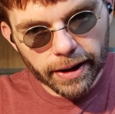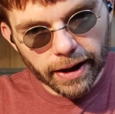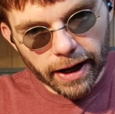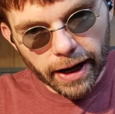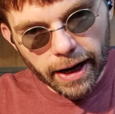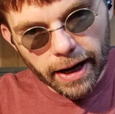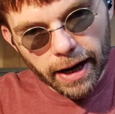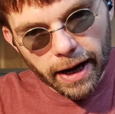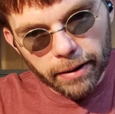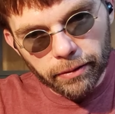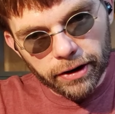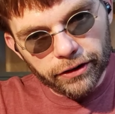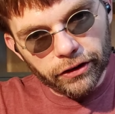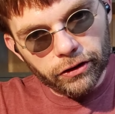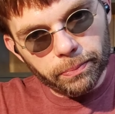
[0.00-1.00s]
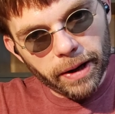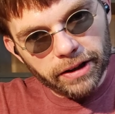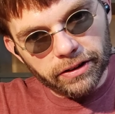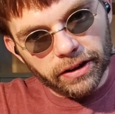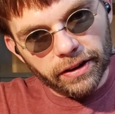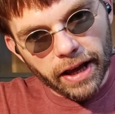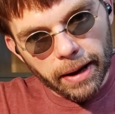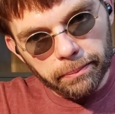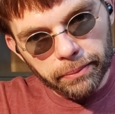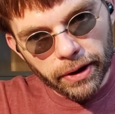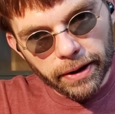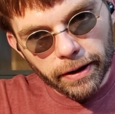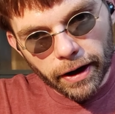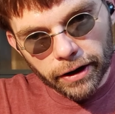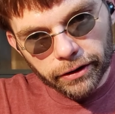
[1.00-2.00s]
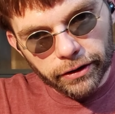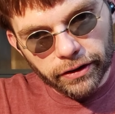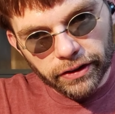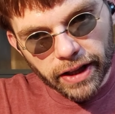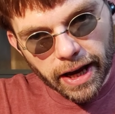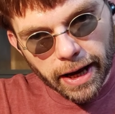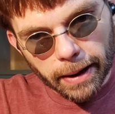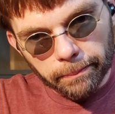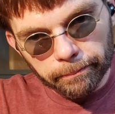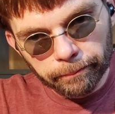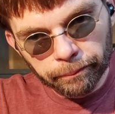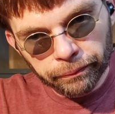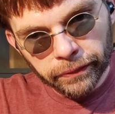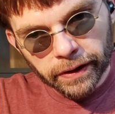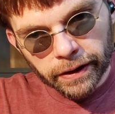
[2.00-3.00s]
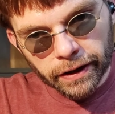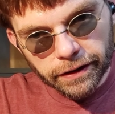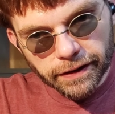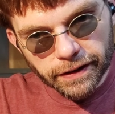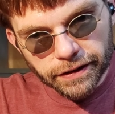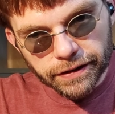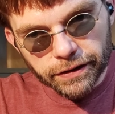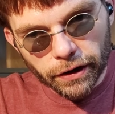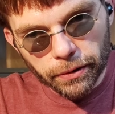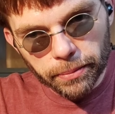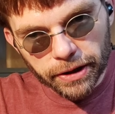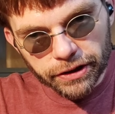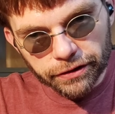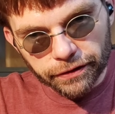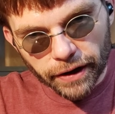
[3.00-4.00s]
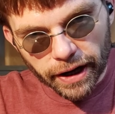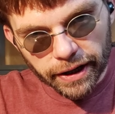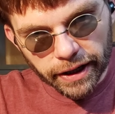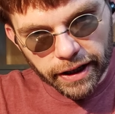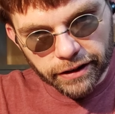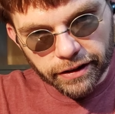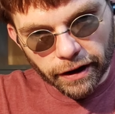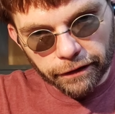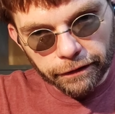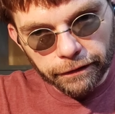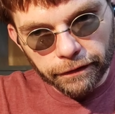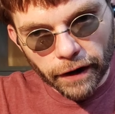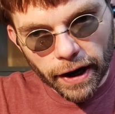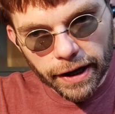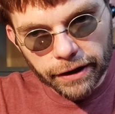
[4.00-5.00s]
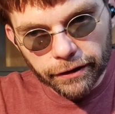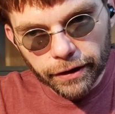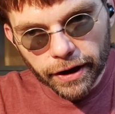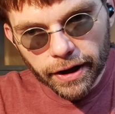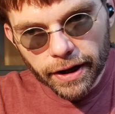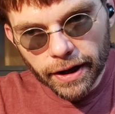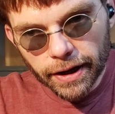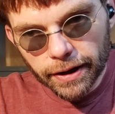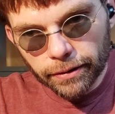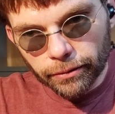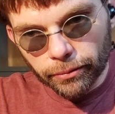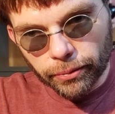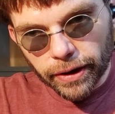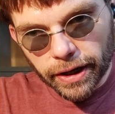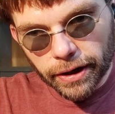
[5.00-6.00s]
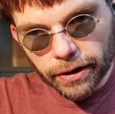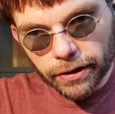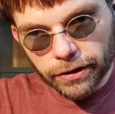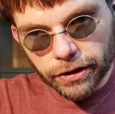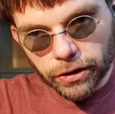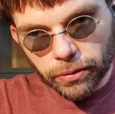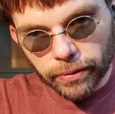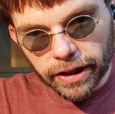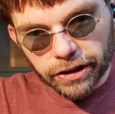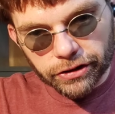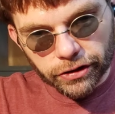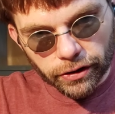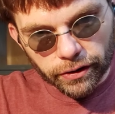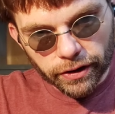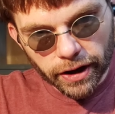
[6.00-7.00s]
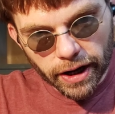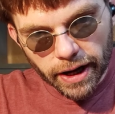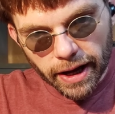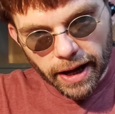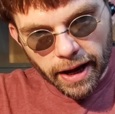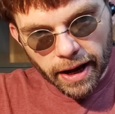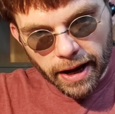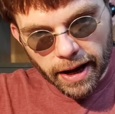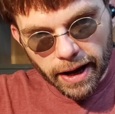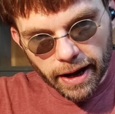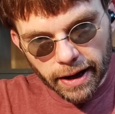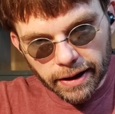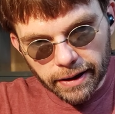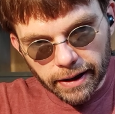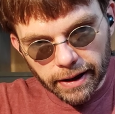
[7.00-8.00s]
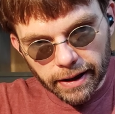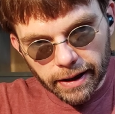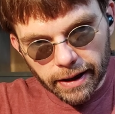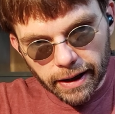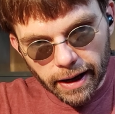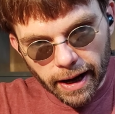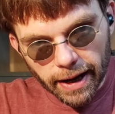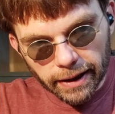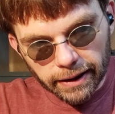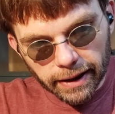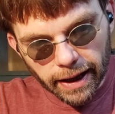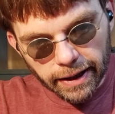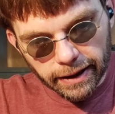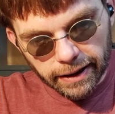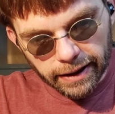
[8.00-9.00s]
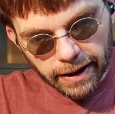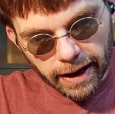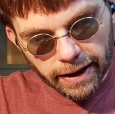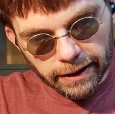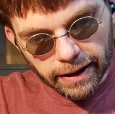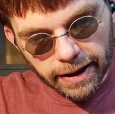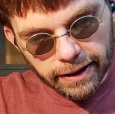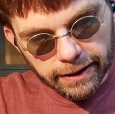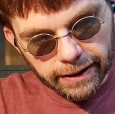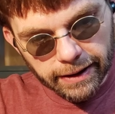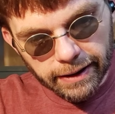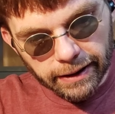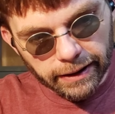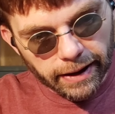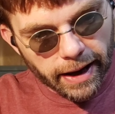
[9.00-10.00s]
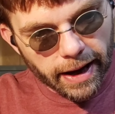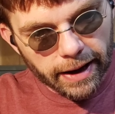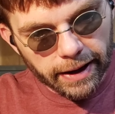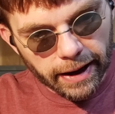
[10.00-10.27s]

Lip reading: I was expecting that, but other than that, this is so much fun. It's a fun, weird creature, and I like it. I like it a lot.